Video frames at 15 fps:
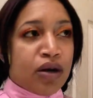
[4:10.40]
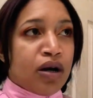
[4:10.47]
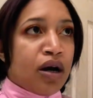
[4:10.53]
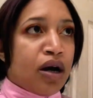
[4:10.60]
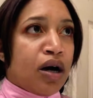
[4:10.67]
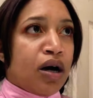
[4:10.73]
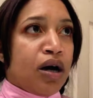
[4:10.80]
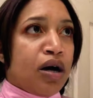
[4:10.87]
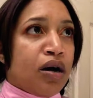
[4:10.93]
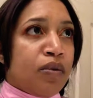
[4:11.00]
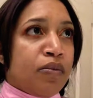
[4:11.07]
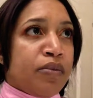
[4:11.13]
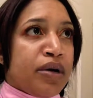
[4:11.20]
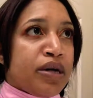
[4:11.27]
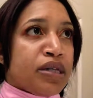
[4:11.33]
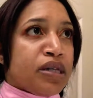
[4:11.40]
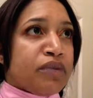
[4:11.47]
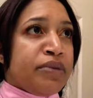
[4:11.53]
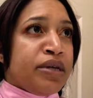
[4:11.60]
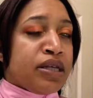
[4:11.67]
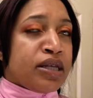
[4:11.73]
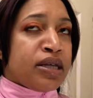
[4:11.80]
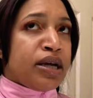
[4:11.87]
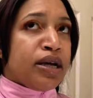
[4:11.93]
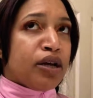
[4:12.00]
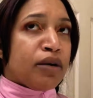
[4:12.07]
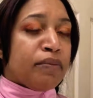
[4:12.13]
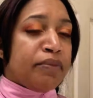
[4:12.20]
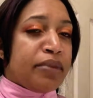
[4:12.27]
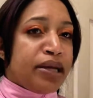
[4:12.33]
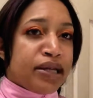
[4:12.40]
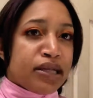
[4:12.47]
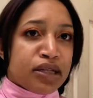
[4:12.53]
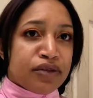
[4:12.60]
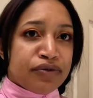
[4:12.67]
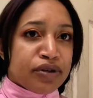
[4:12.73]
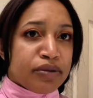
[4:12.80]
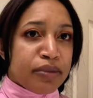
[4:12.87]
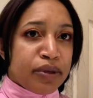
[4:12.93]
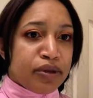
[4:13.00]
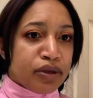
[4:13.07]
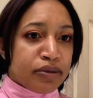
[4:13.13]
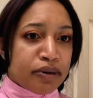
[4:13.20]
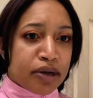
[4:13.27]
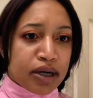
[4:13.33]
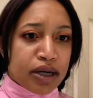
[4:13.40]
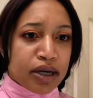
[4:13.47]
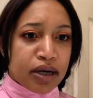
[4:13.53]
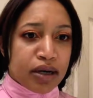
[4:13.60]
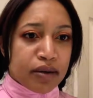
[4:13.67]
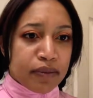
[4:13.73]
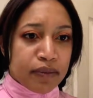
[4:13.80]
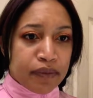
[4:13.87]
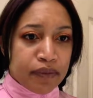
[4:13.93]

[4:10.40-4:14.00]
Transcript: to me it's hit or miss for the most part.